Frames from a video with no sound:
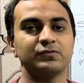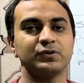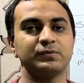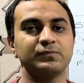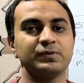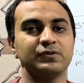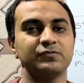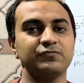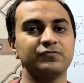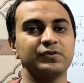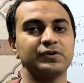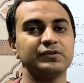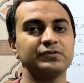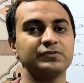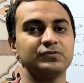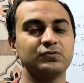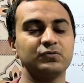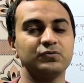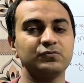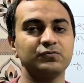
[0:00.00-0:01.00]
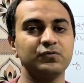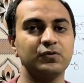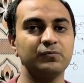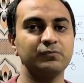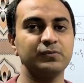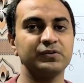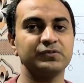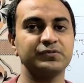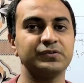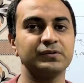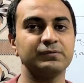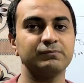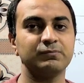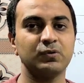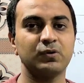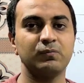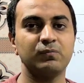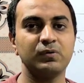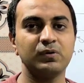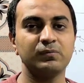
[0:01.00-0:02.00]
we may face uniform mixing
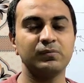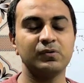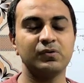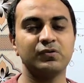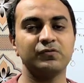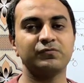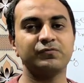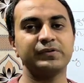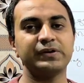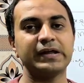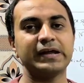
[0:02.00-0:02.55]
problem of